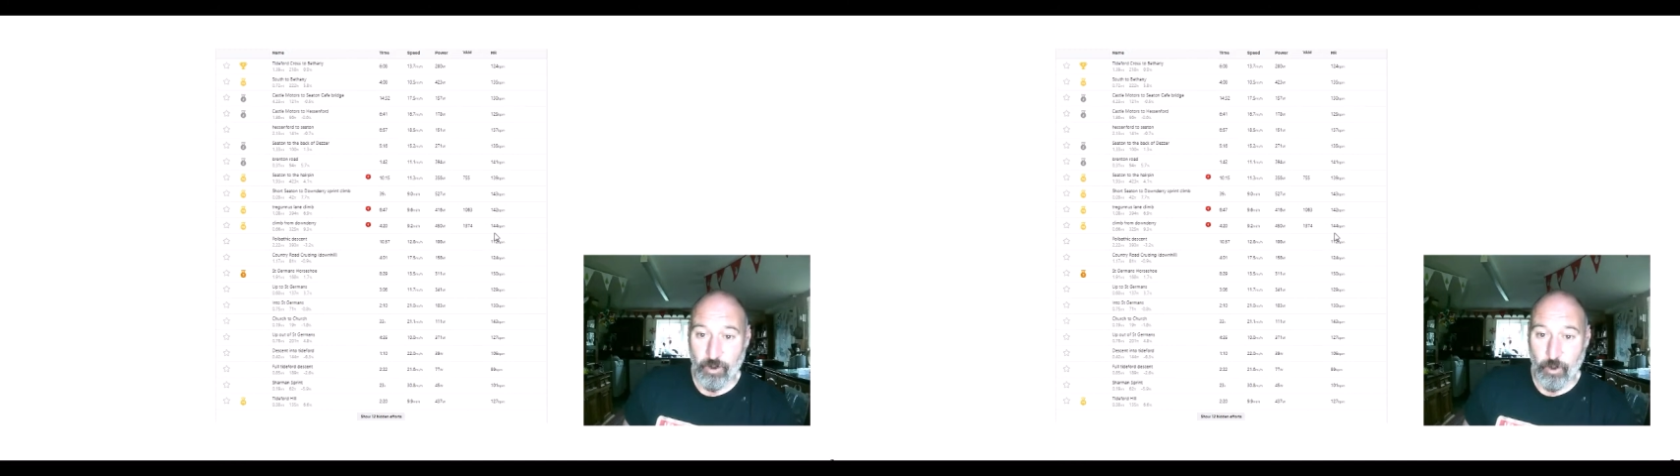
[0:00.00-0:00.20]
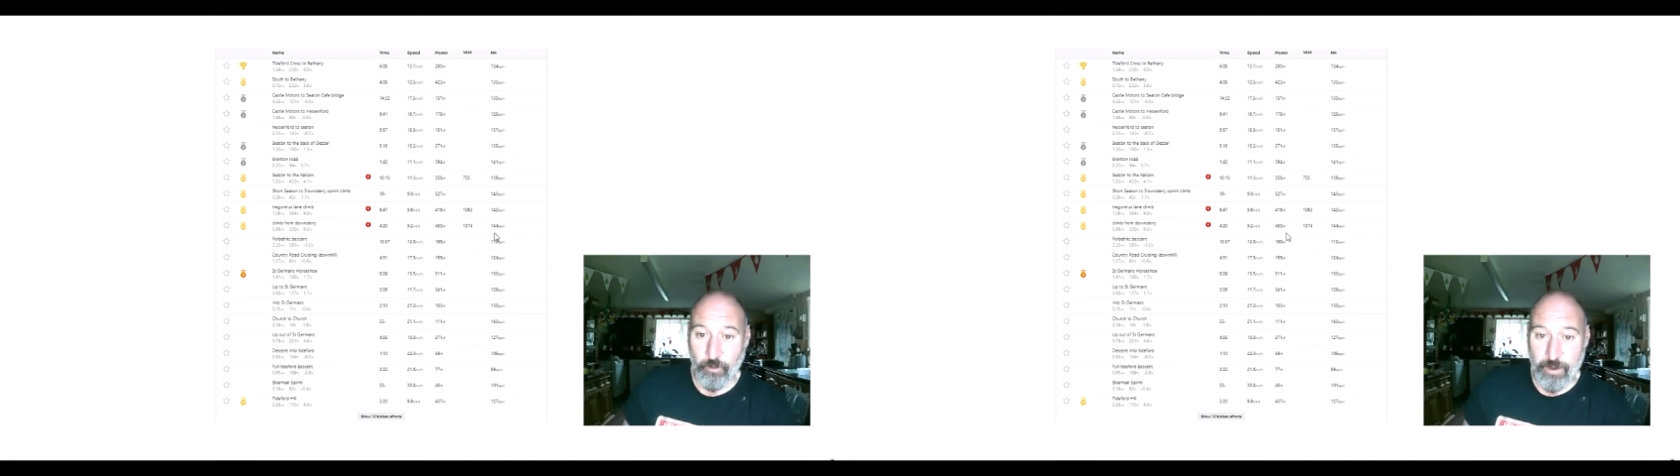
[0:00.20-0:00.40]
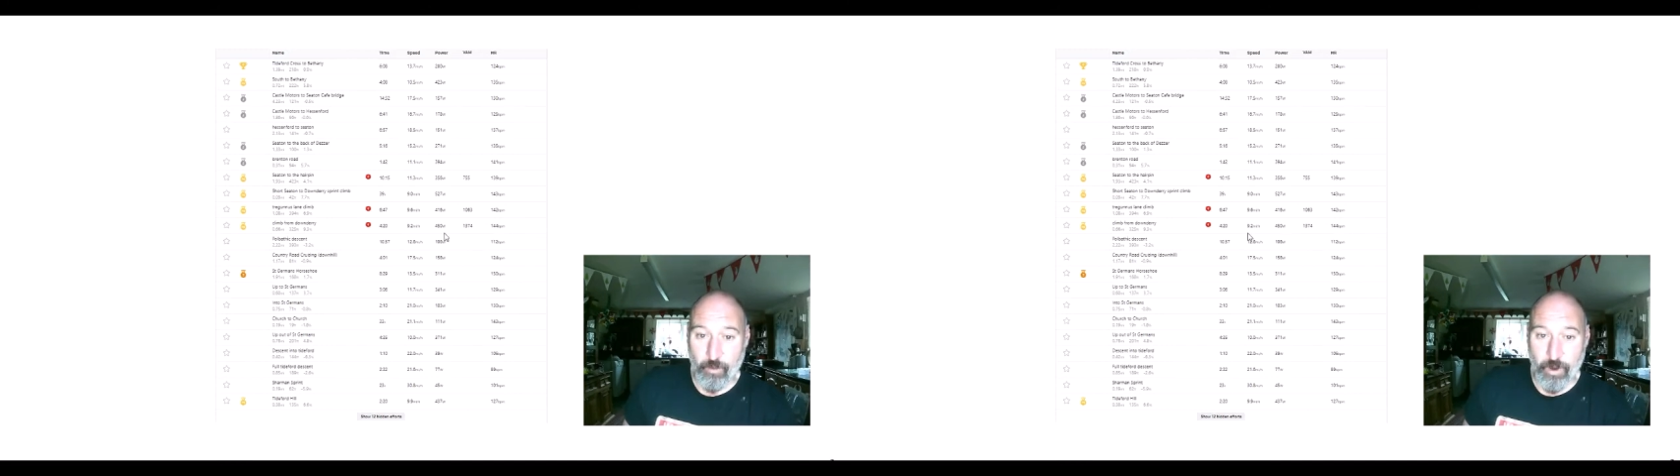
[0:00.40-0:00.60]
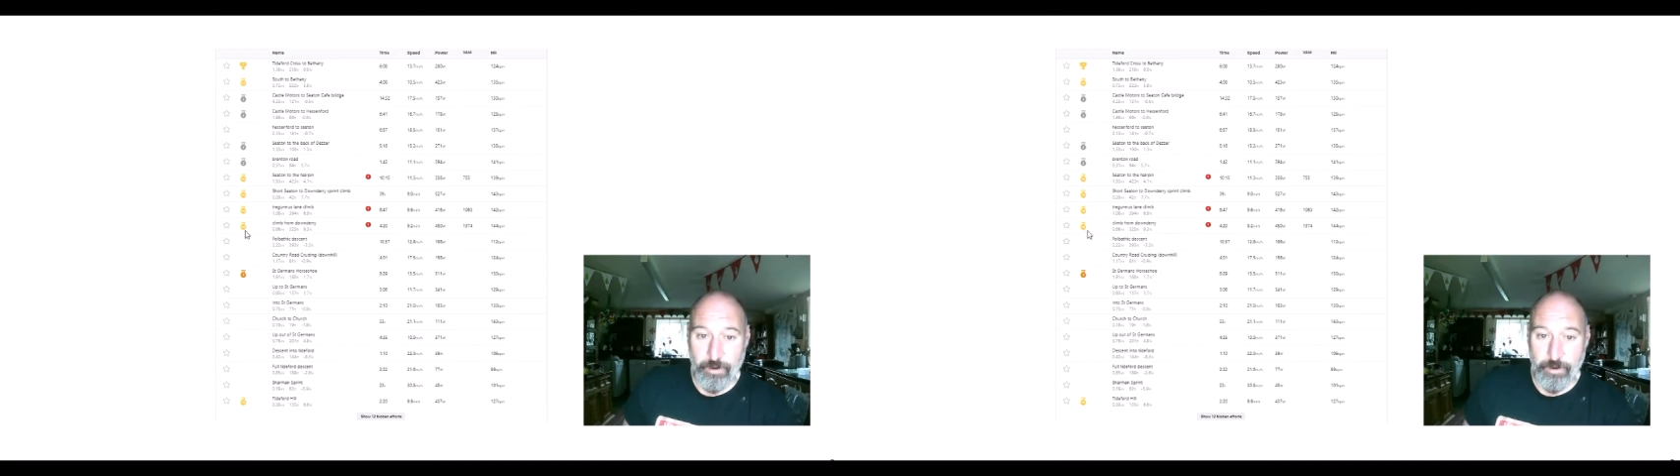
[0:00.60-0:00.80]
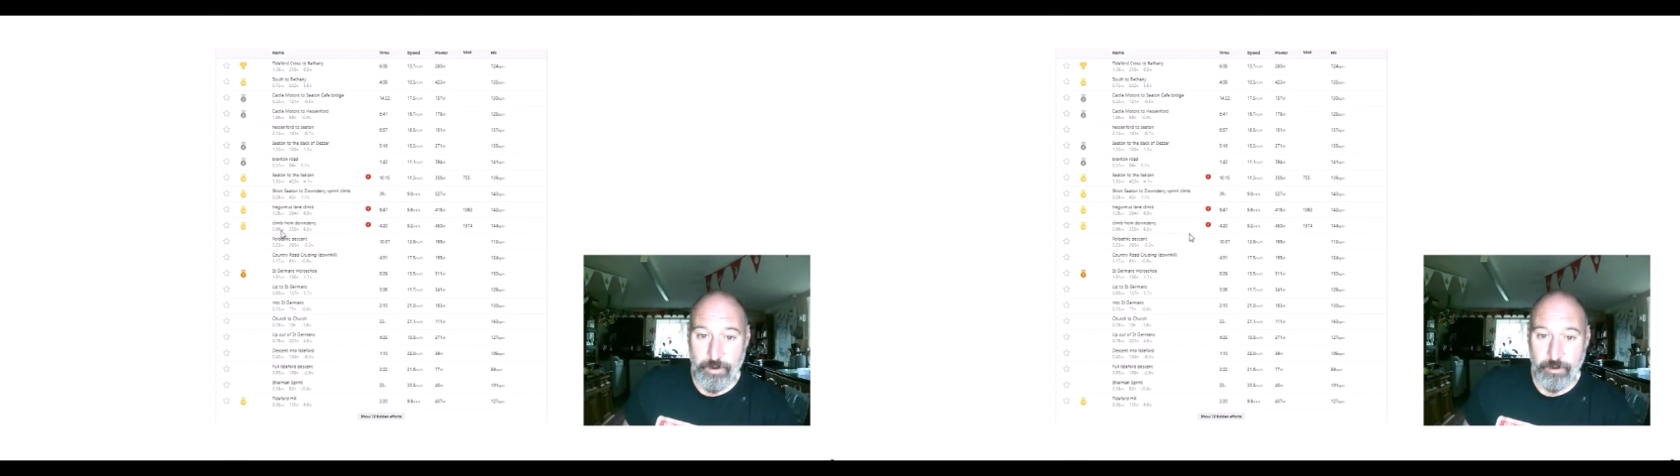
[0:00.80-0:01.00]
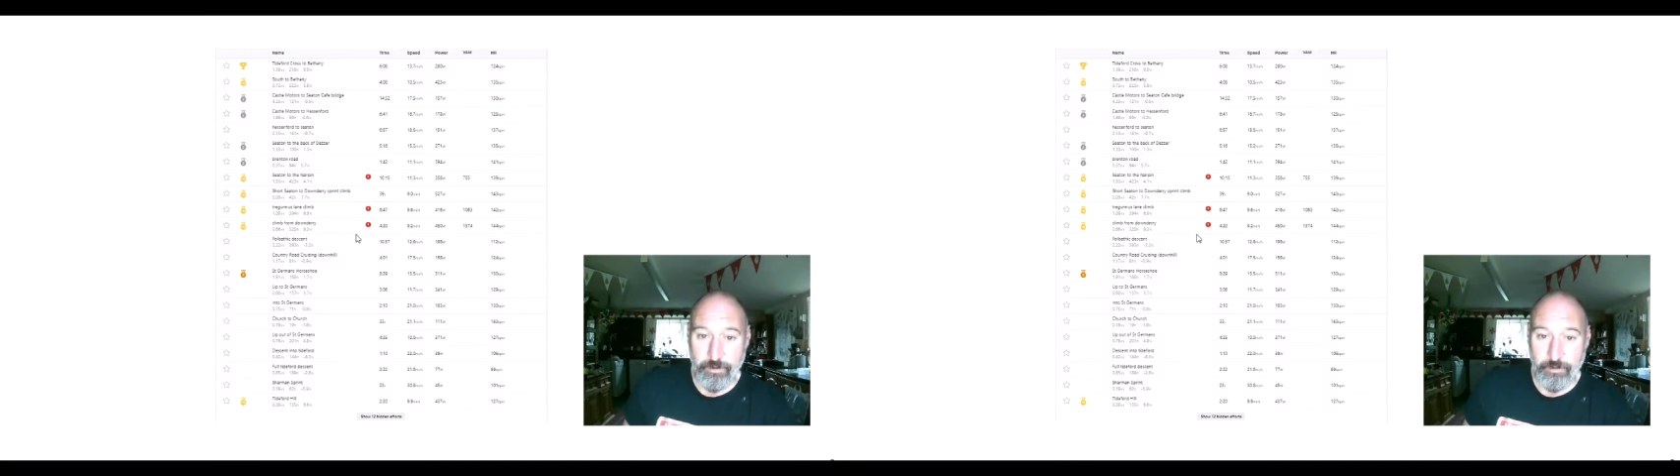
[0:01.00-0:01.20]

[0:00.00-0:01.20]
on that one.